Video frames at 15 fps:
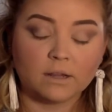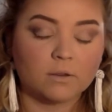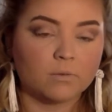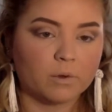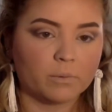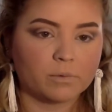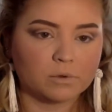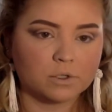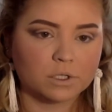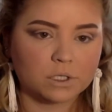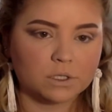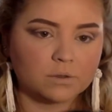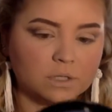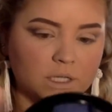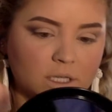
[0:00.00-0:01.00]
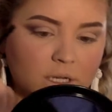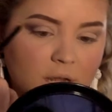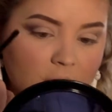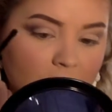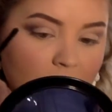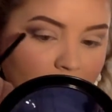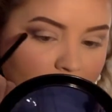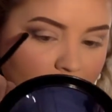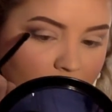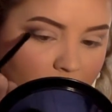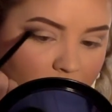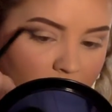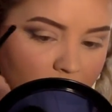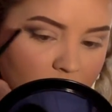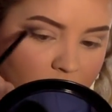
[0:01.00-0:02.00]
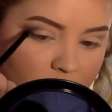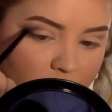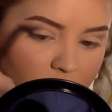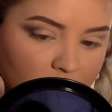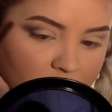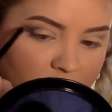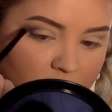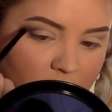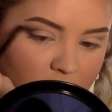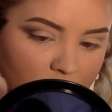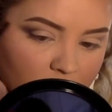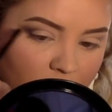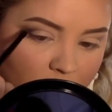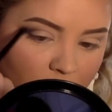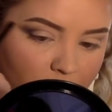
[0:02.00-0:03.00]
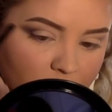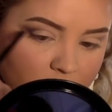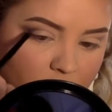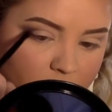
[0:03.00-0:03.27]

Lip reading: the one we were just using, and blend it up.